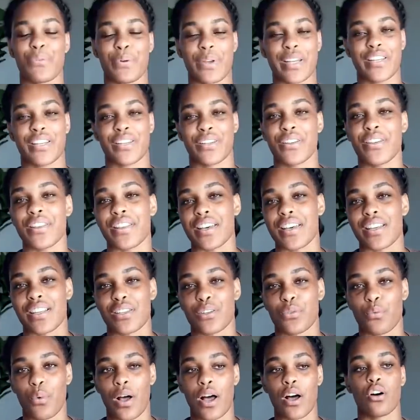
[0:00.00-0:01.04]
we do
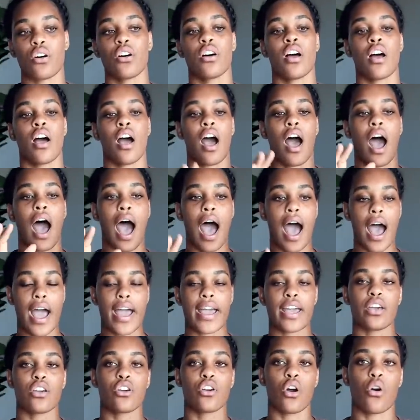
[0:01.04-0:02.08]
this? Well,
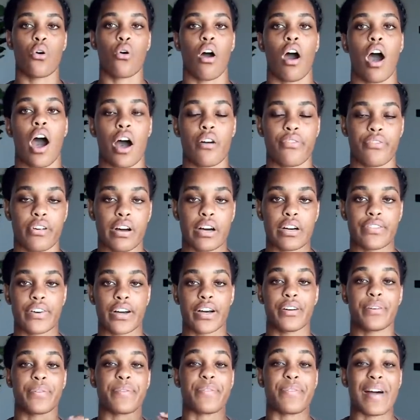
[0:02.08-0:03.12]
I go off of
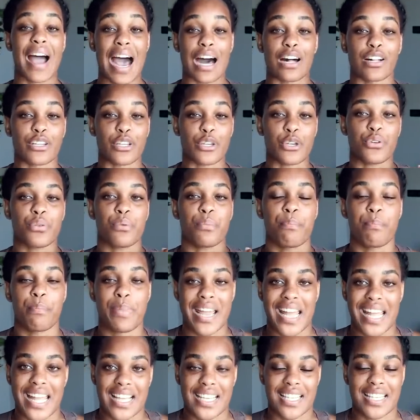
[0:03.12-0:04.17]
a
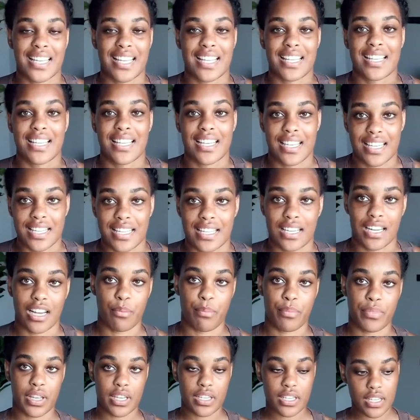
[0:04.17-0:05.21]
value-based
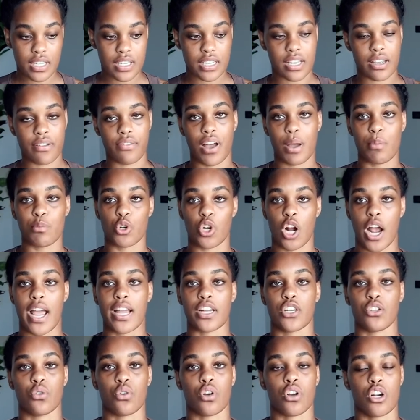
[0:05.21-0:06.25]
system. This is if I'm trying
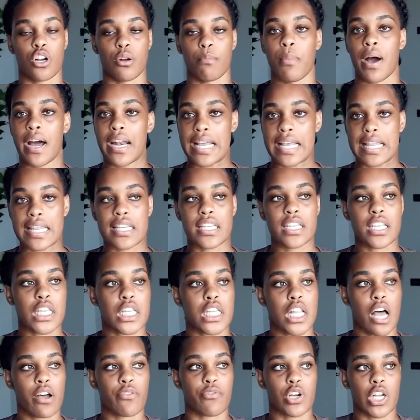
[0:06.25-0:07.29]
to earn money. This is
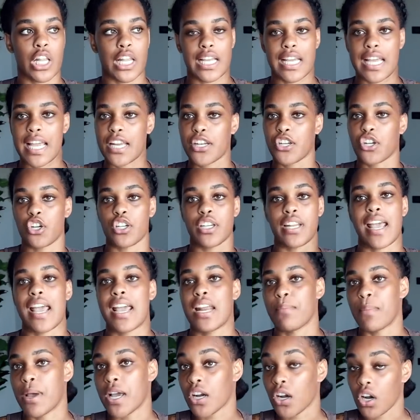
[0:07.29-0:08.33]
not for like
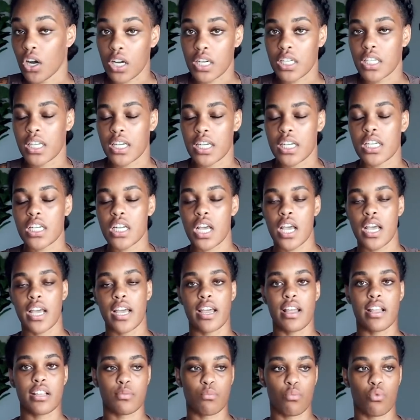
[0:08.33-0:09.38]
entertainment content.
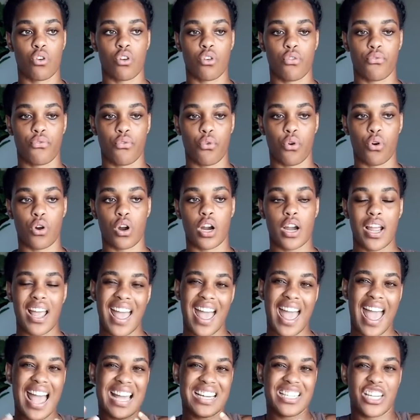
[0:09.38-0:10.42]
It's more for
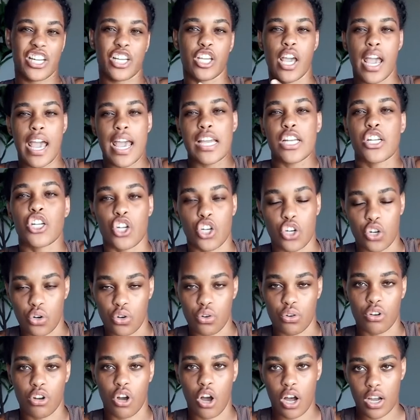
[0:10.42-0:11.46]

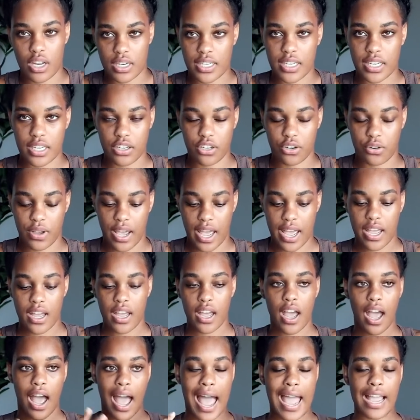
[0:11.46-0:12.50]
educational content, okay?
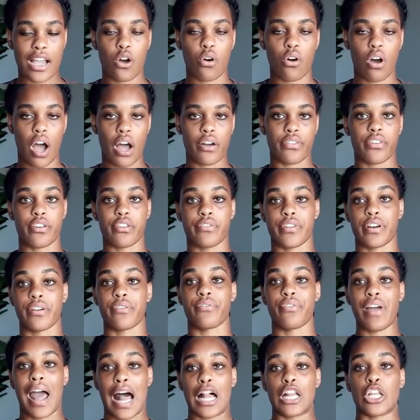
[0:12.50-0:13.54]
I go off of a
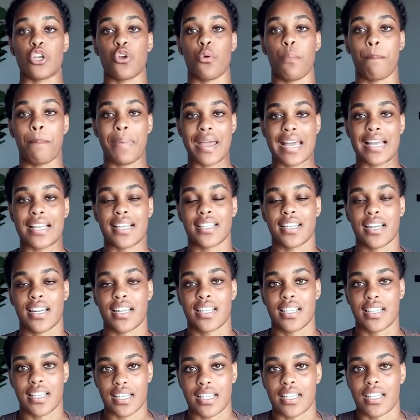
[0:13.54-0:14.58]
value-based
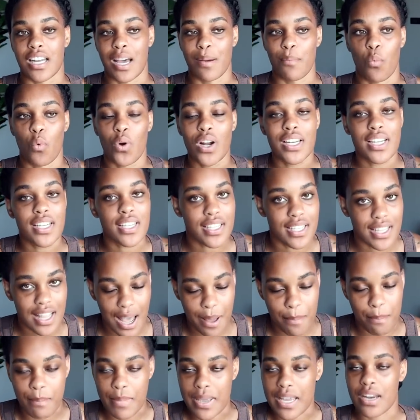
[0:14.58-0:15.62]
system. What does
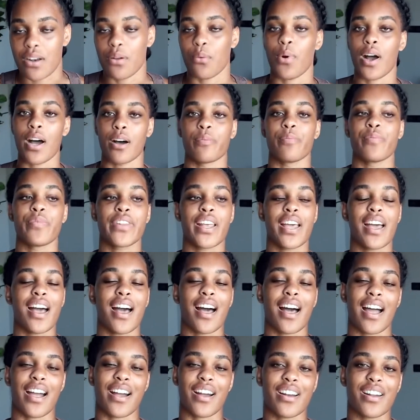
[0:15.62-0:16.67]
that mean? Well,
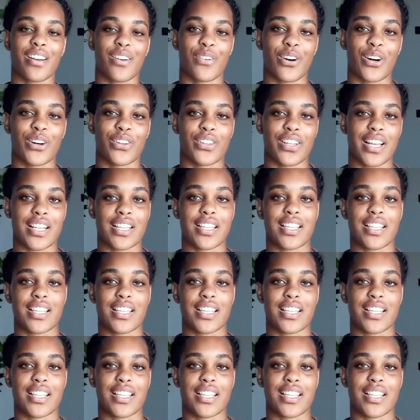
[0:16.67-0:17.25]
I heard a quote that